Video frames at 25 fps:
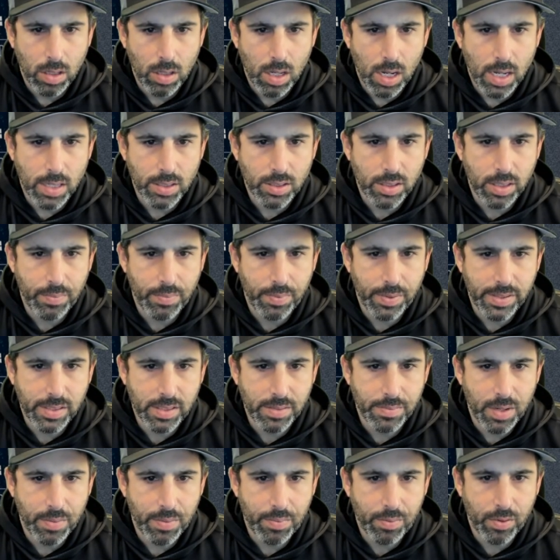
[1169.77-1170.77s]
So they play some
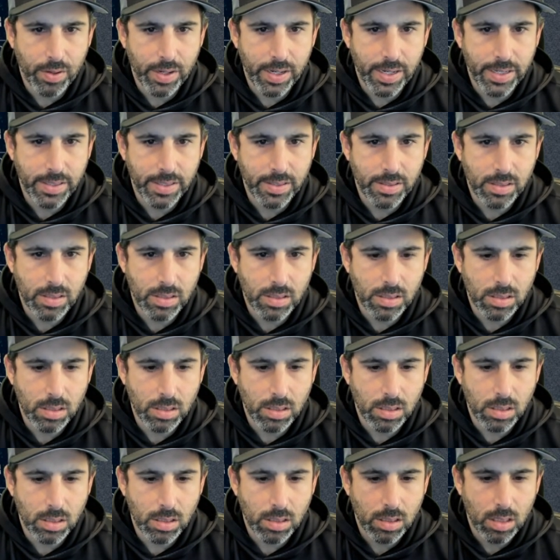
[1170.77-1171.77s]
upgrades
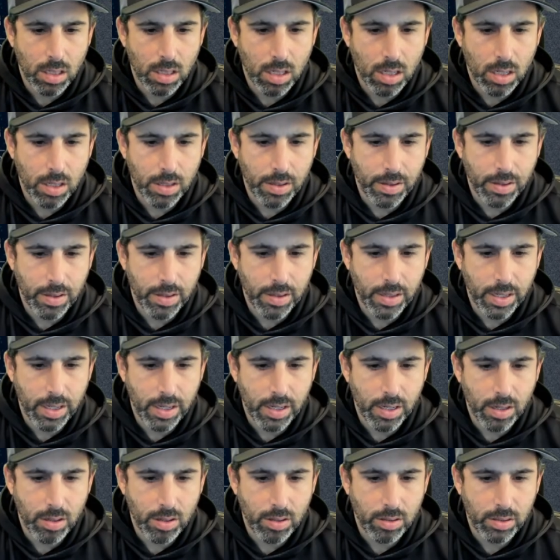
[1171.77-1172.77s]
on
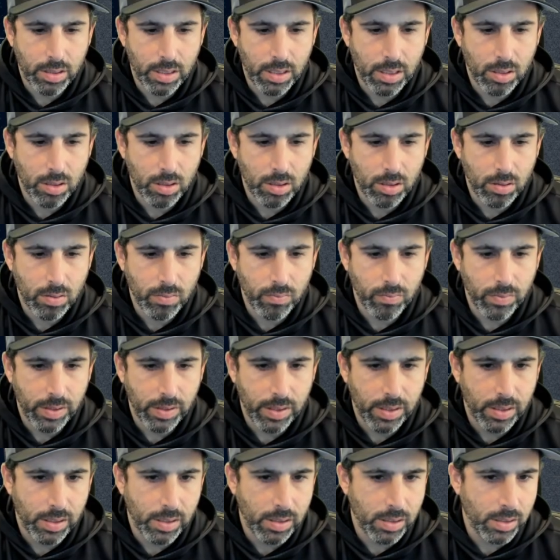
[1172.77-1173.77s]
their leader,
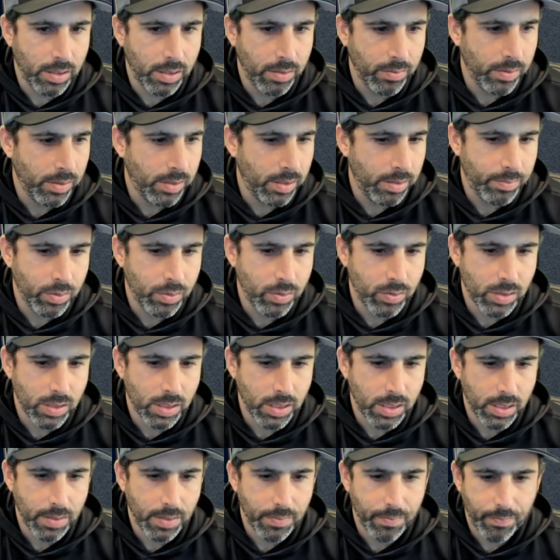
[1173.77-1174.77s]
really boosting
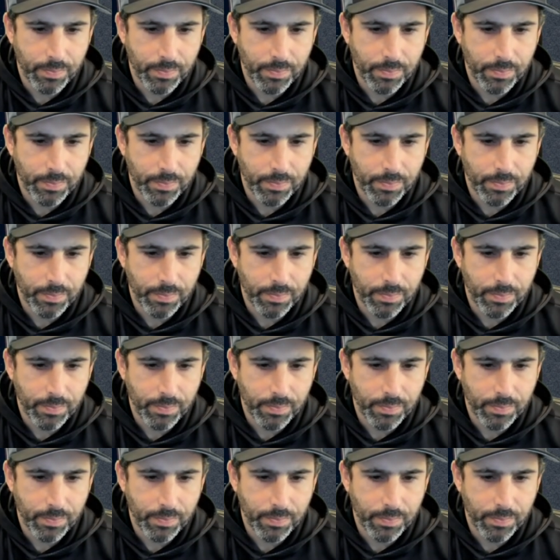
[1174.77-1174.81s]
it.